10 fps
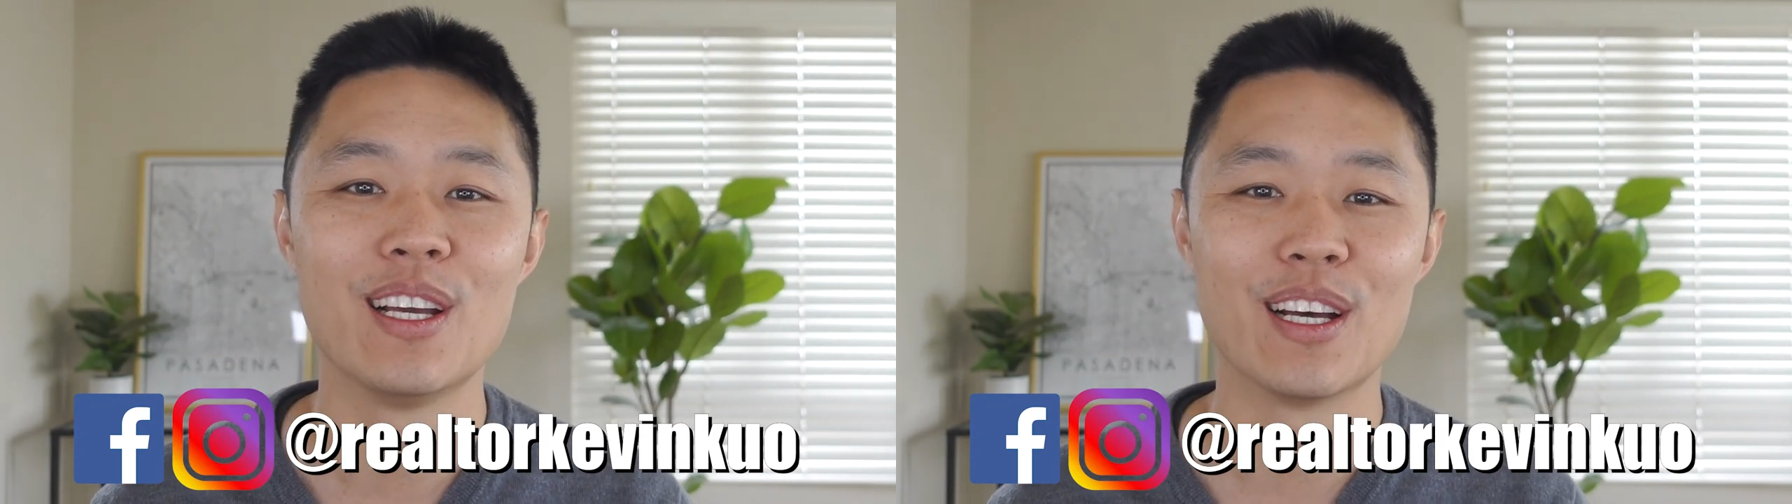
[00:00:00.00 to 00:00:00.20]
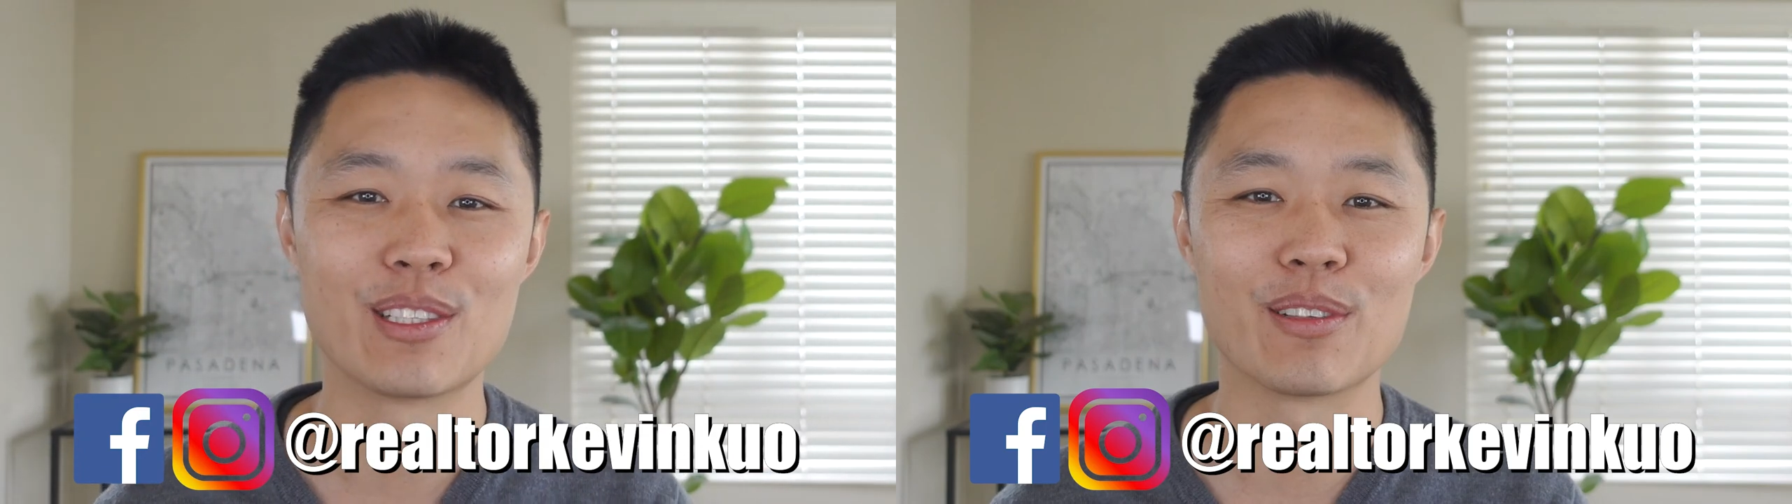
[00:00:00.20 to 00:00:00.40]

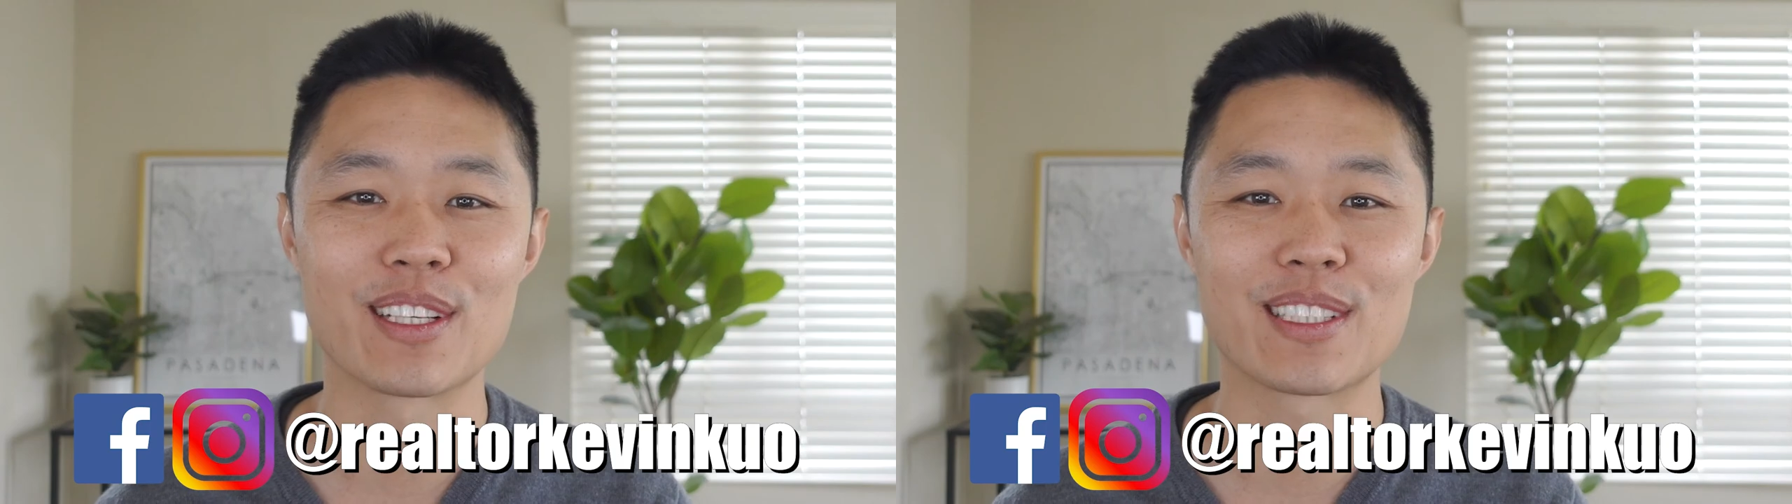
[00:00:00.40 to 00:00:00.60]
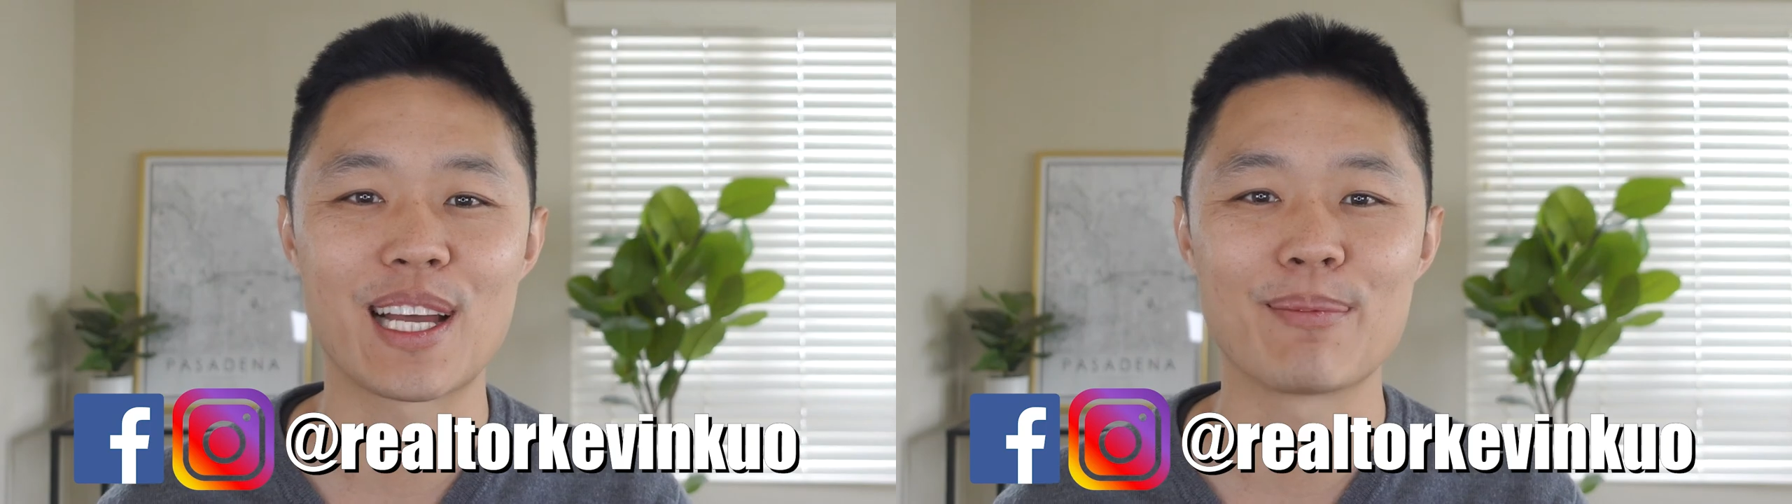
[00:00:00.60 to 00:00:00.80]
Until
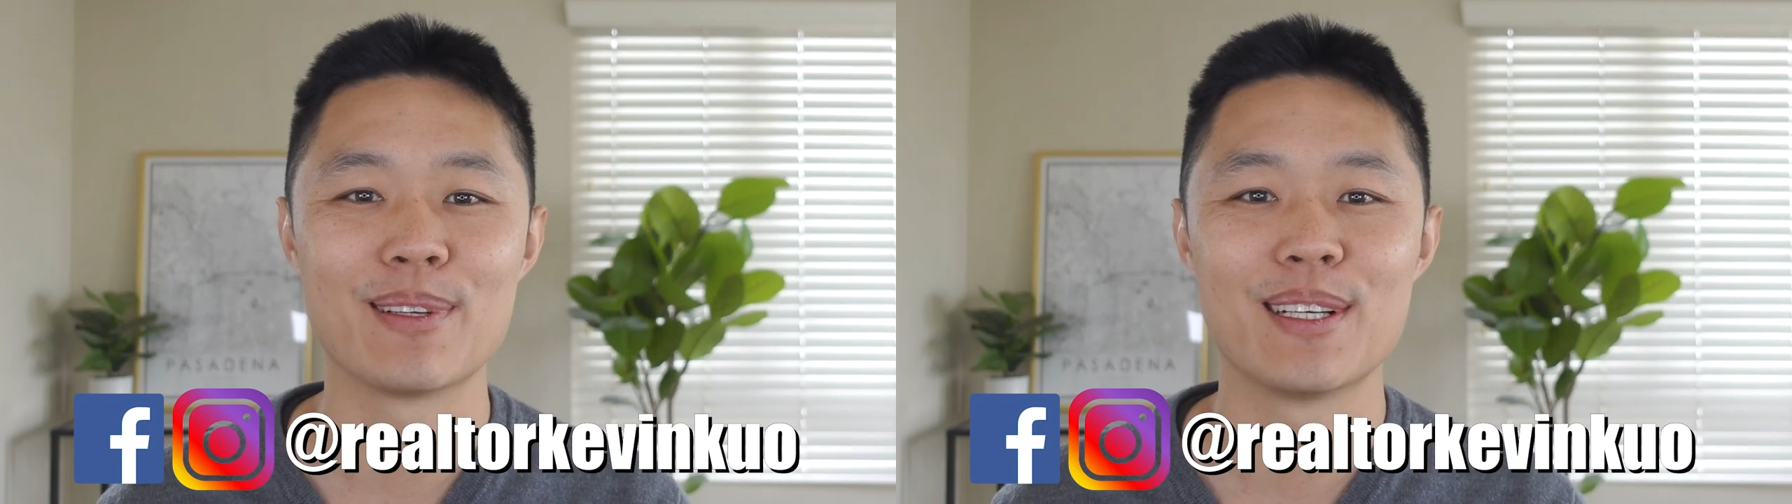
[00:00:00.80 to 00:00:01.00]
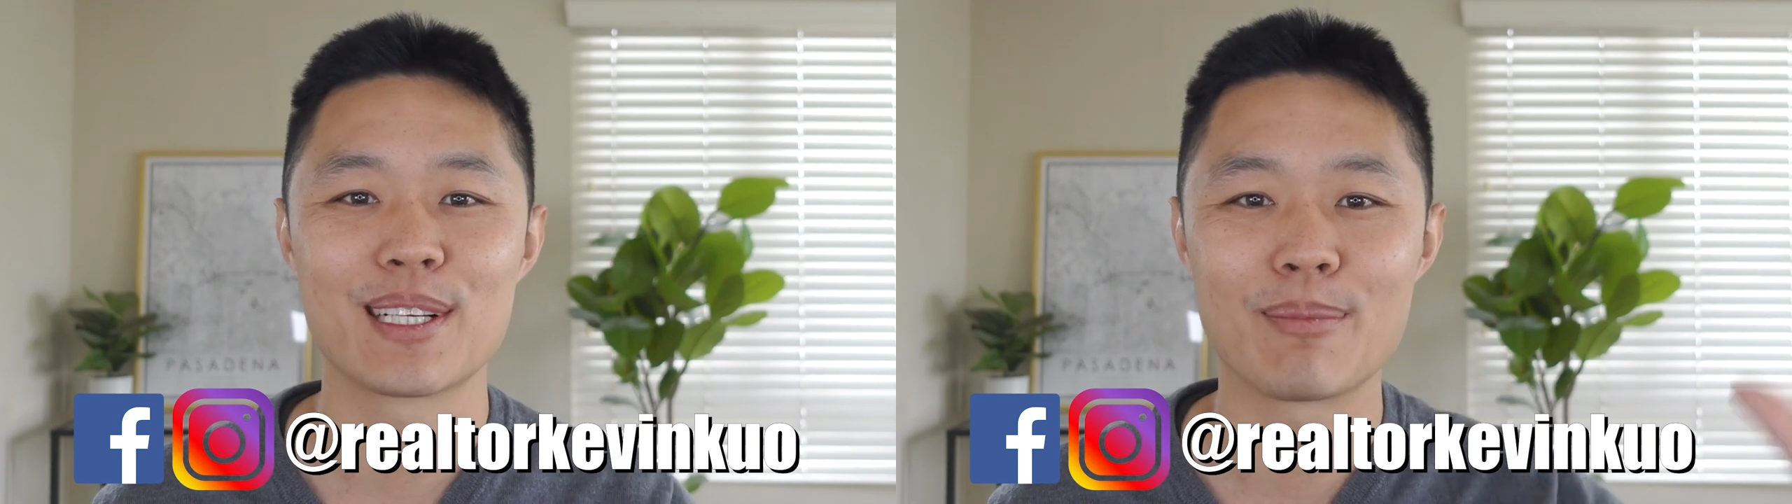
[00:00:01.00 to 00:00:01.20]
next time,
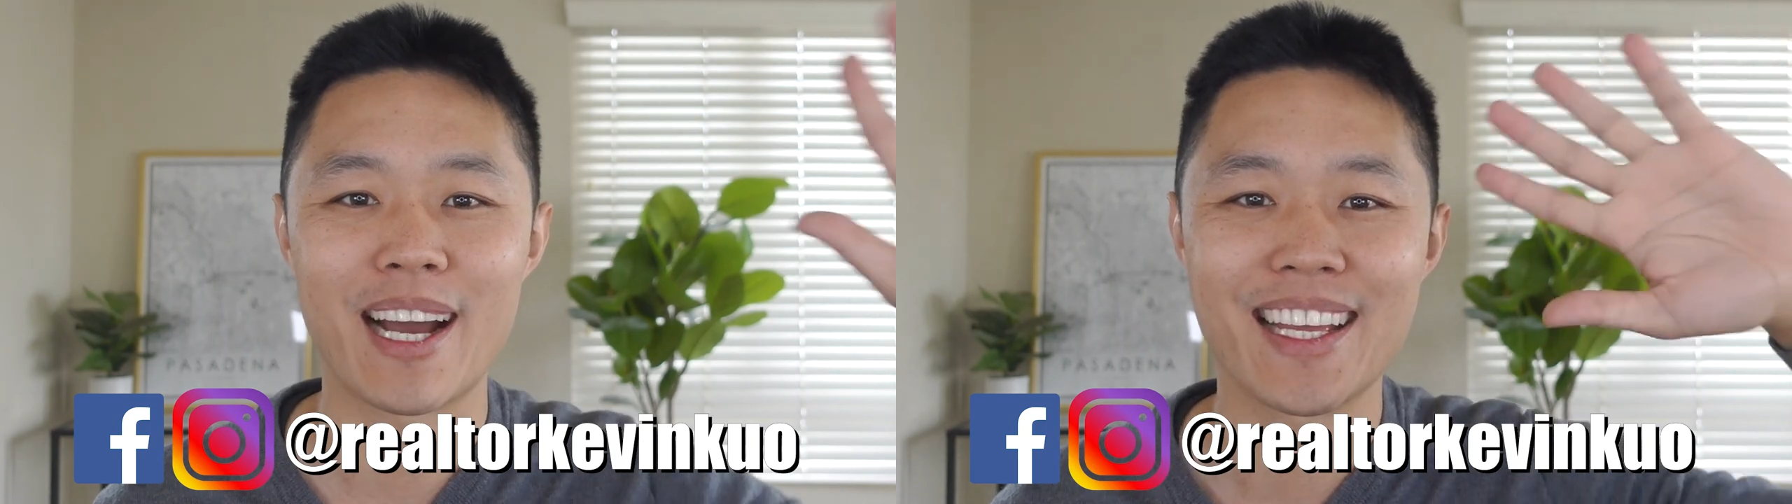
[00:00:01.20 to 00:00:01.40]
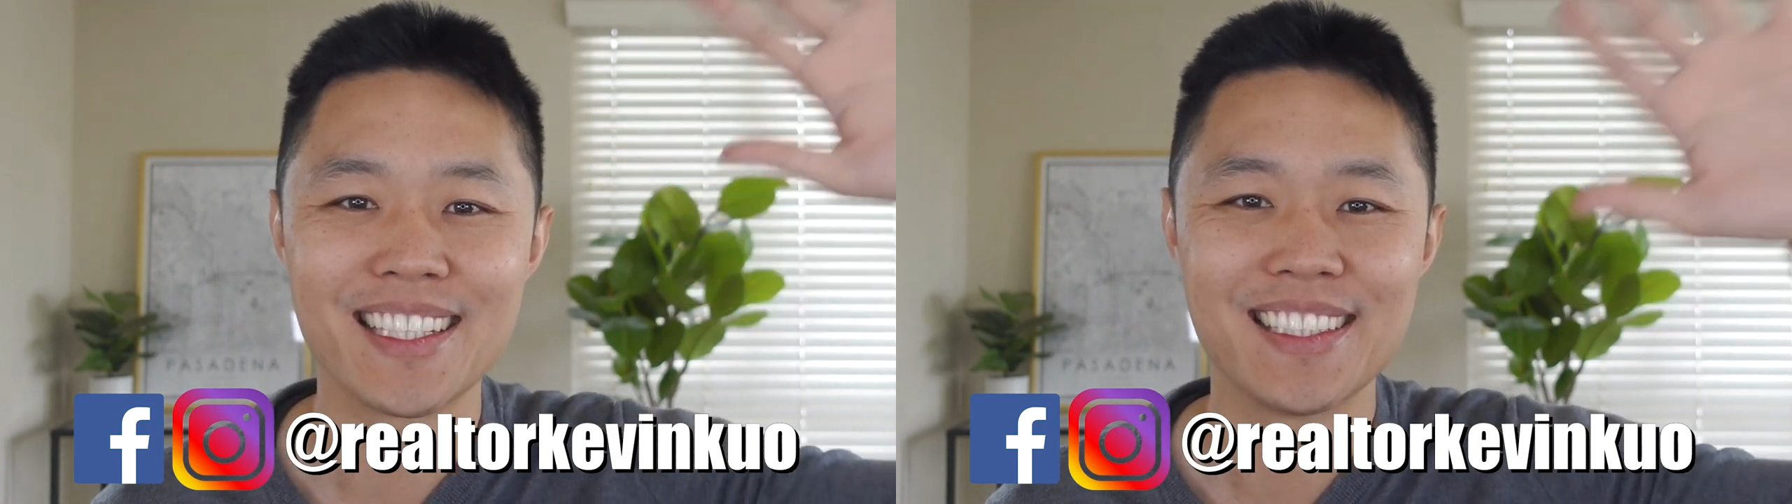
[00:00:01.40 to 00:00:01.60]

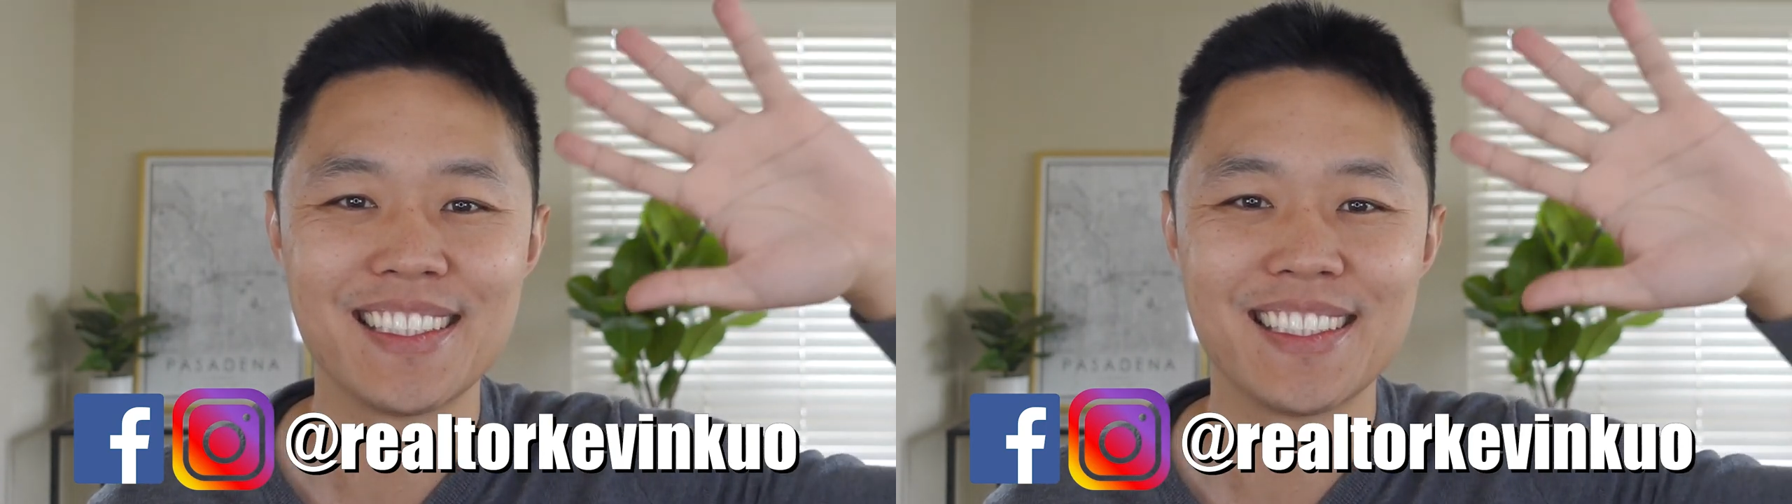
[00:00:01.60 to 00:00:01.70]
goodbye.